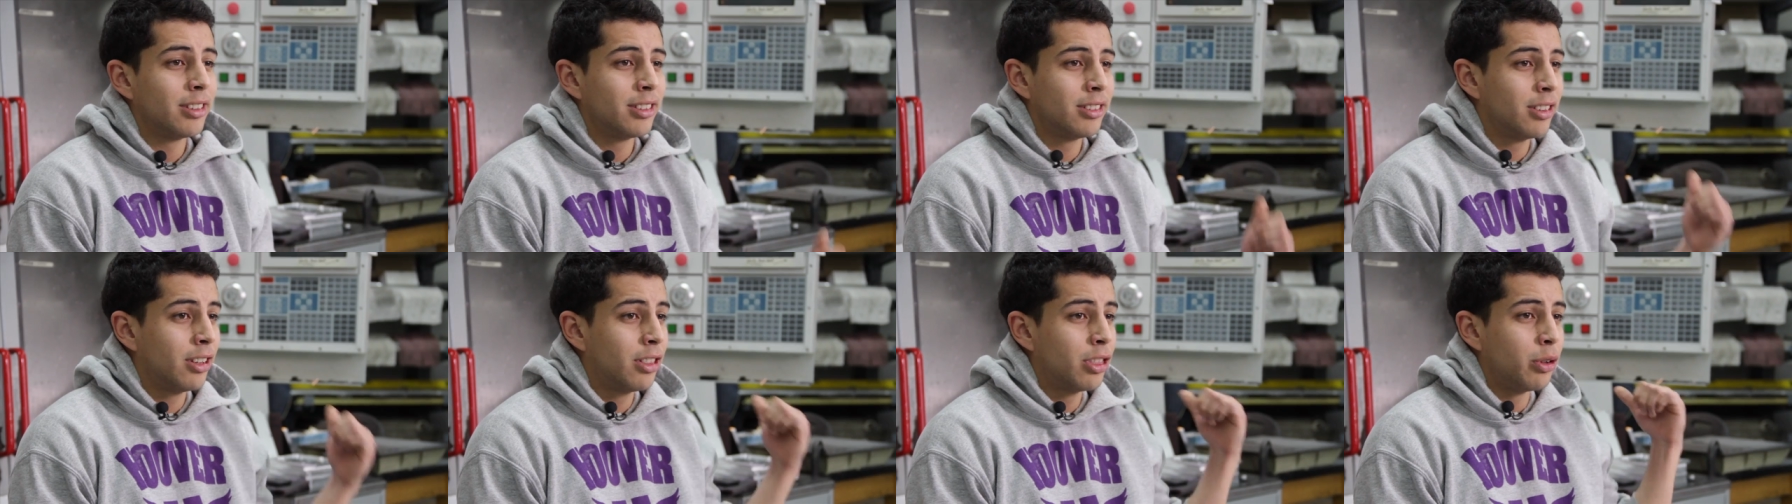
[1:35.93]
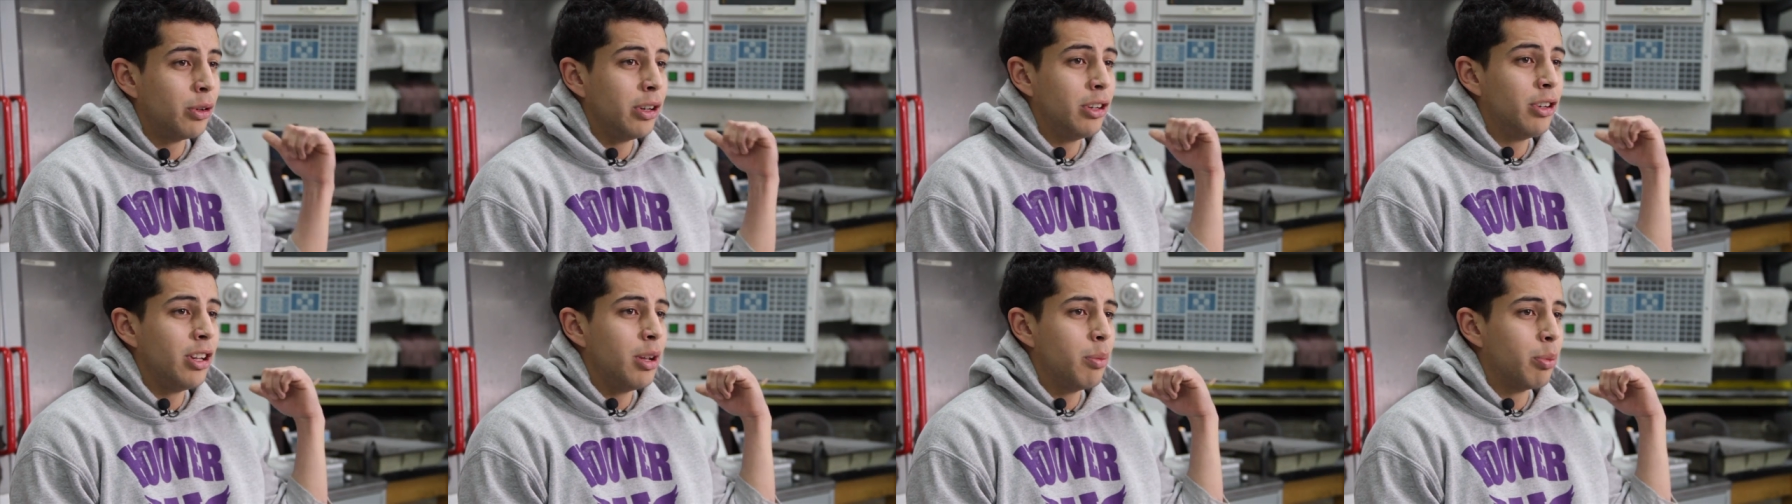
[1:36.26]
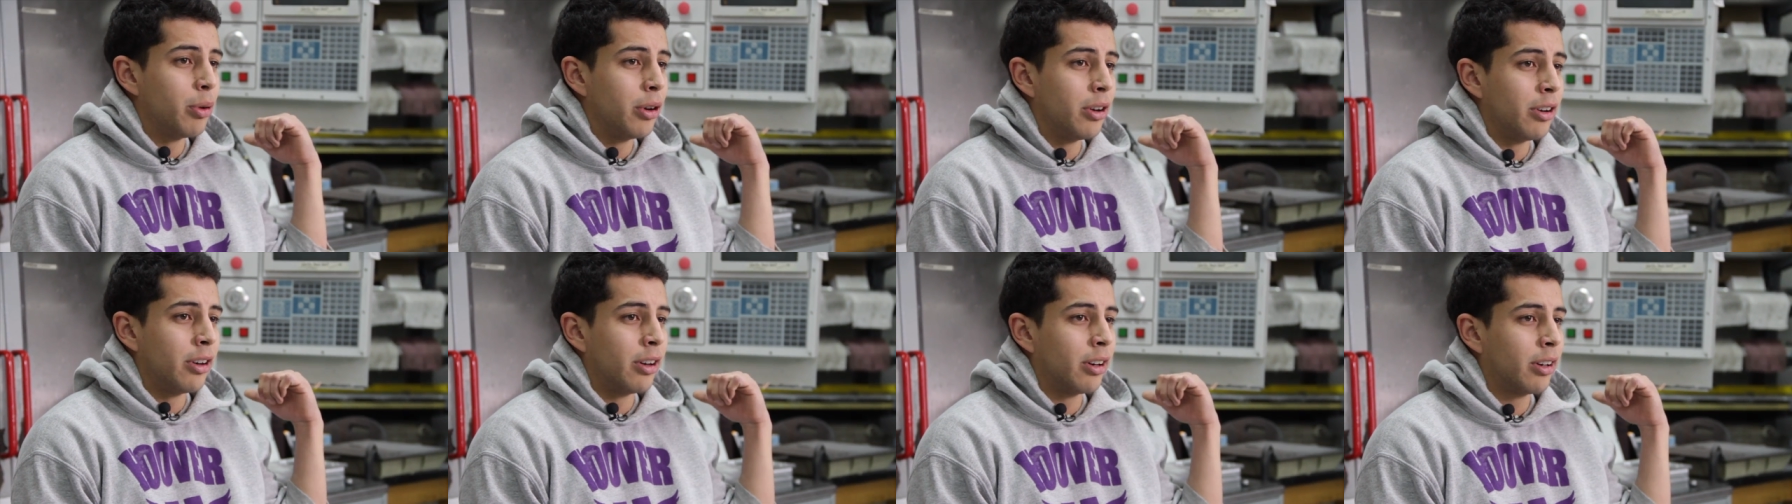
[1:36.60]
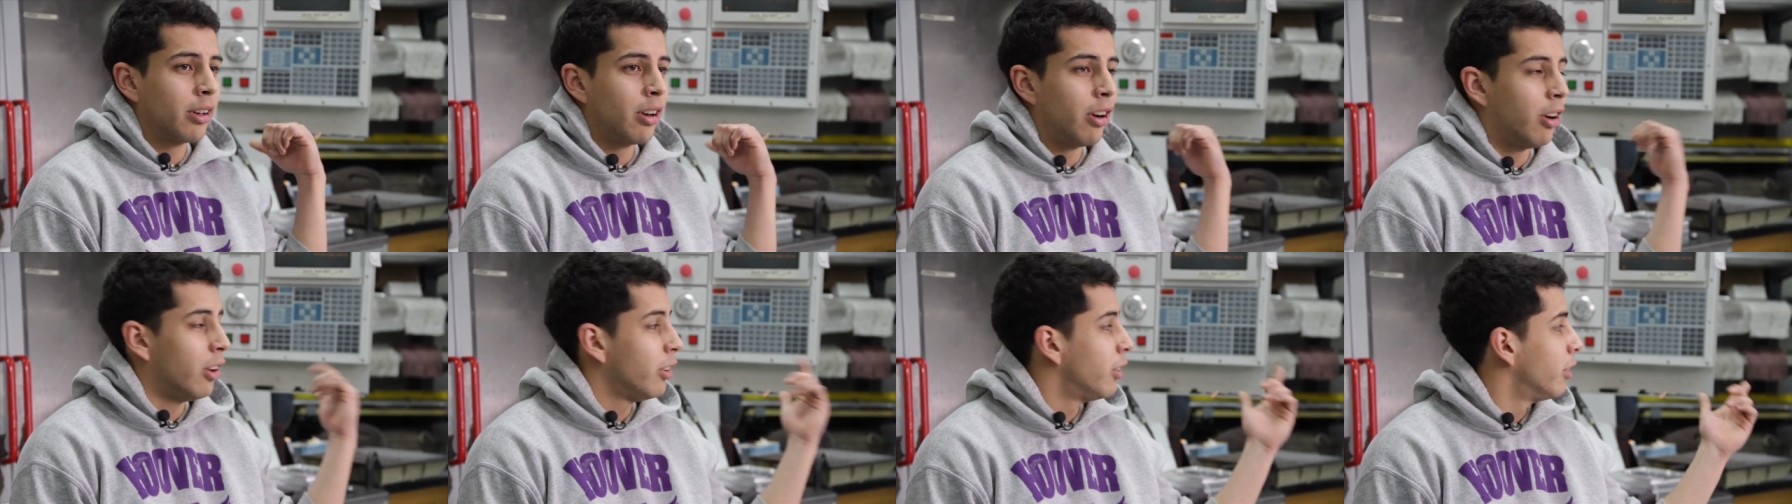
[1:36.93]
This is a 3D
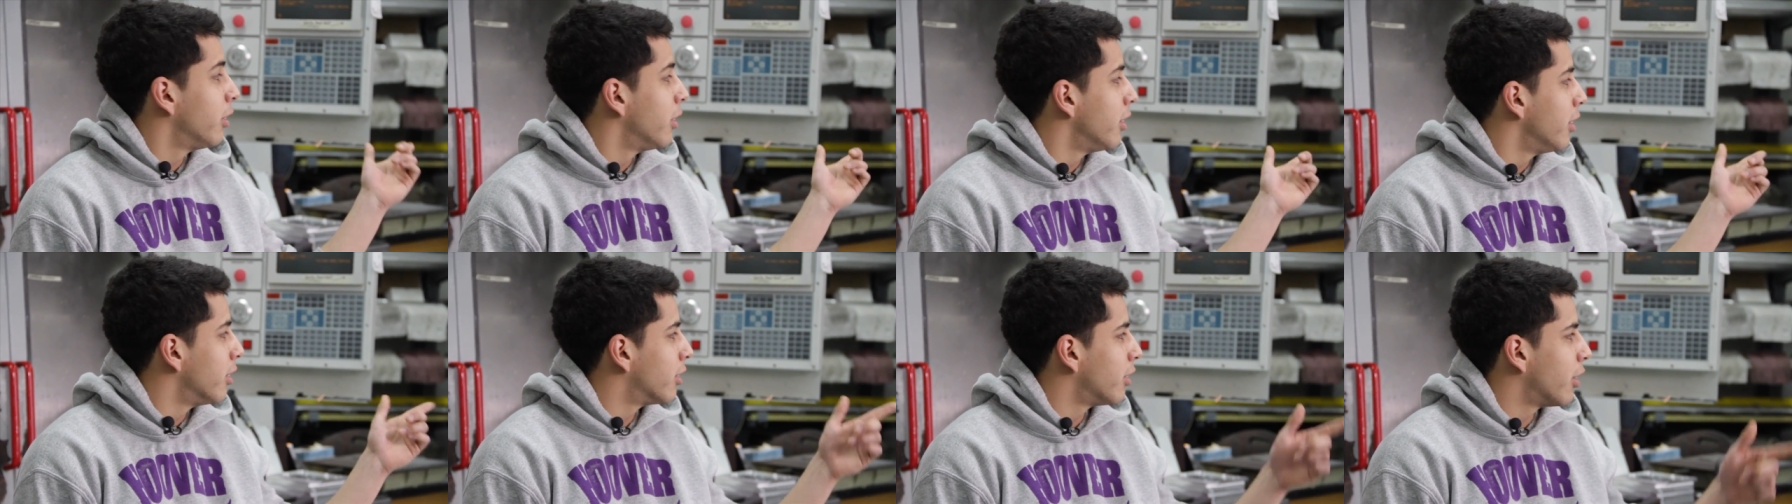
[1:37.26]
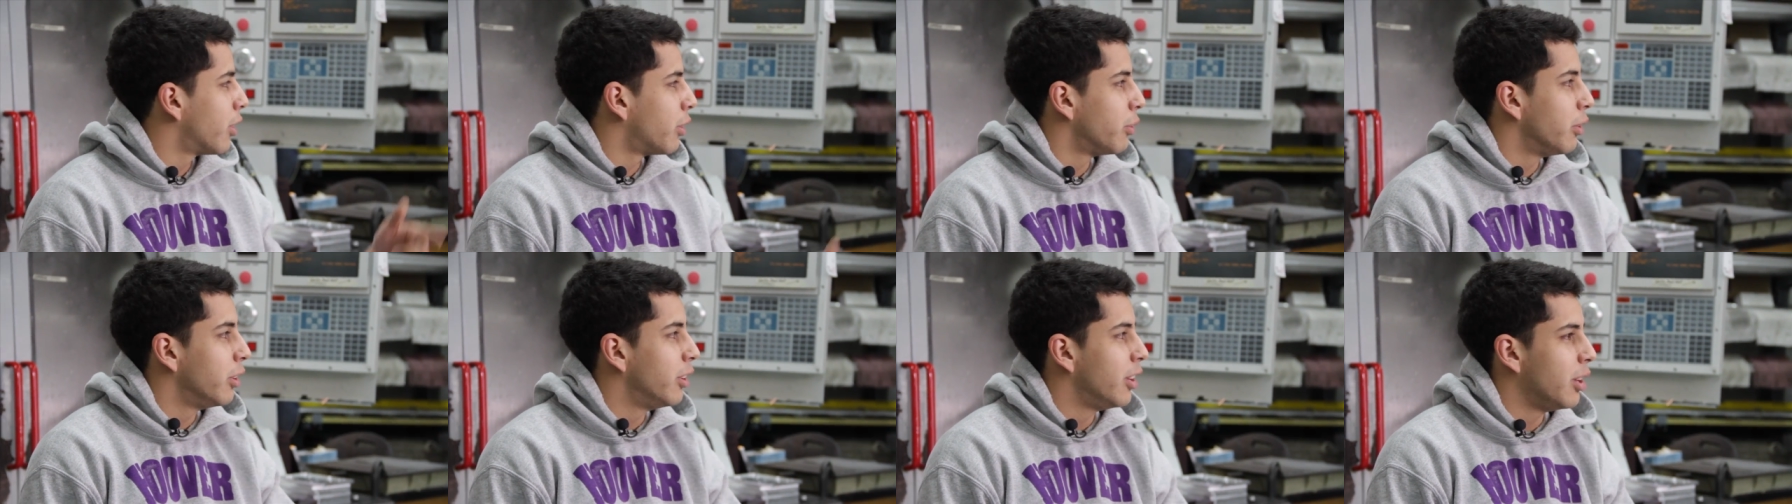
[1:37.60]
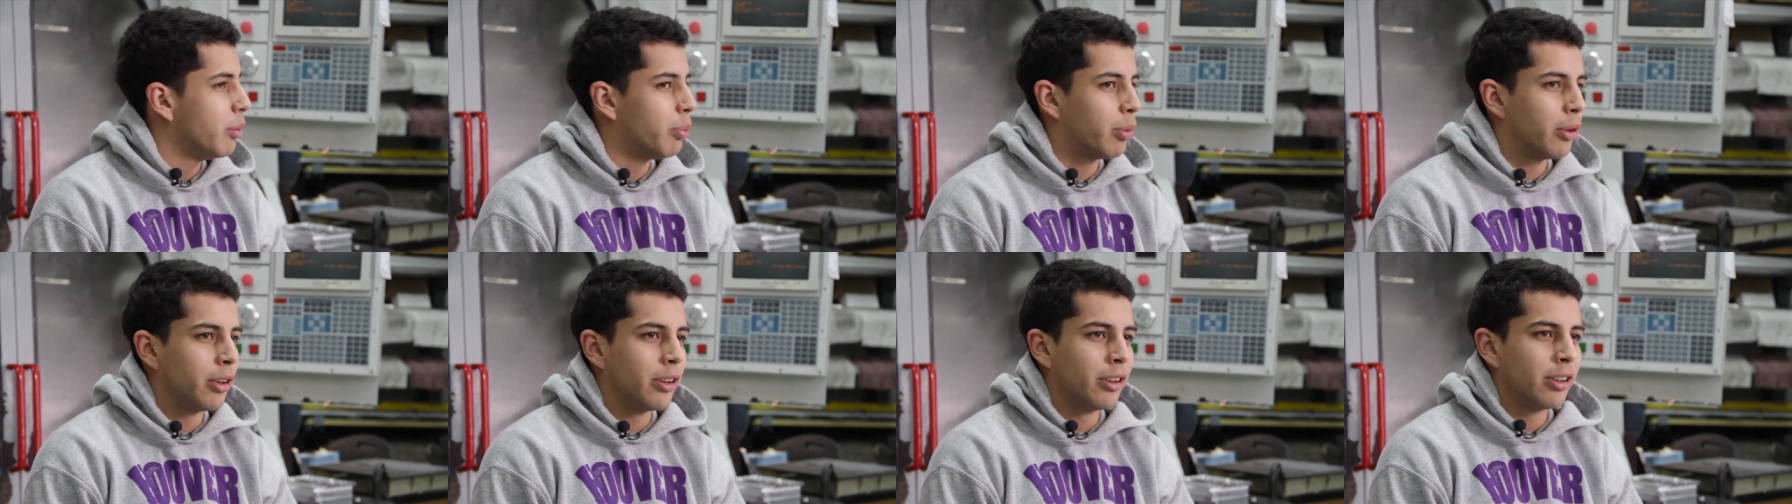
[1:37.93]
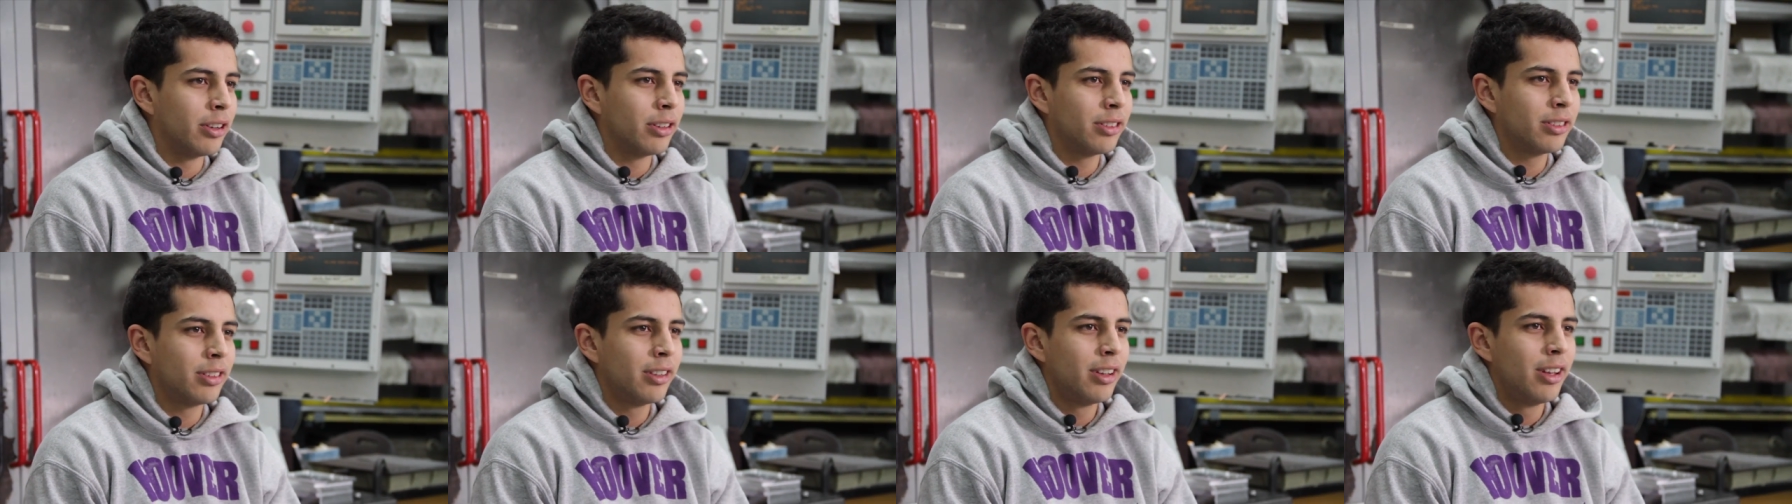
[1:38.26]
printer. All of these are 3D
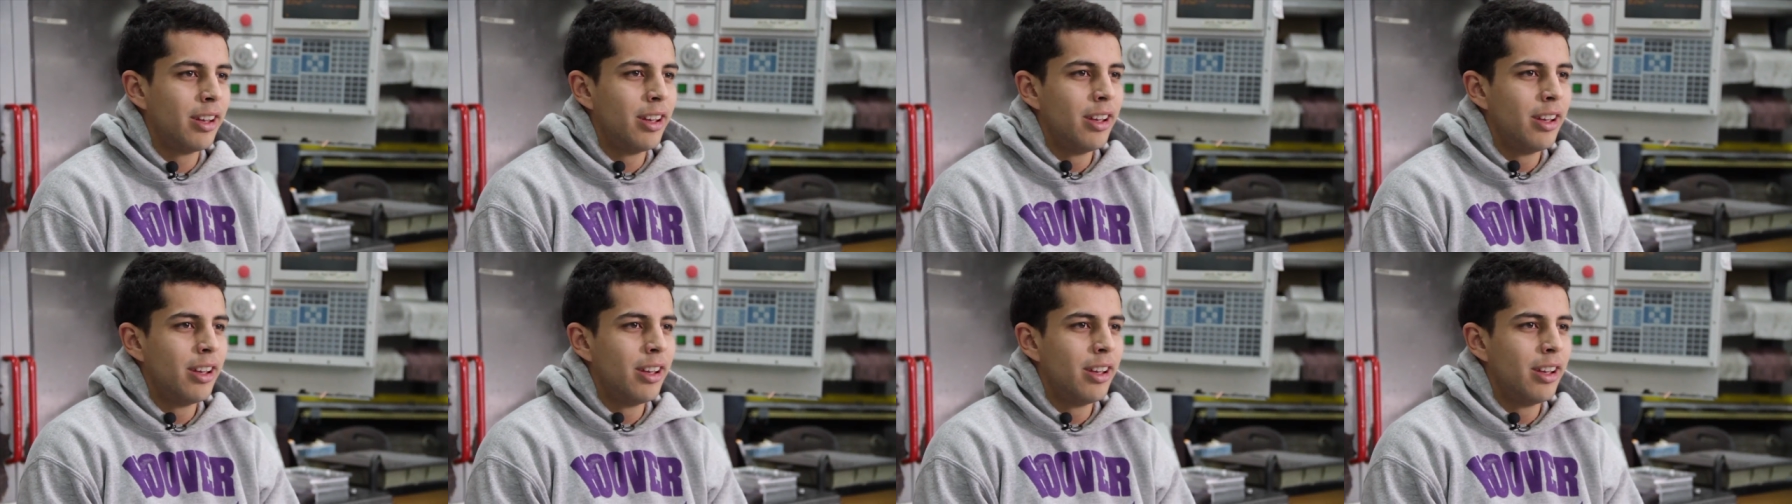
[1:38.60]
printers.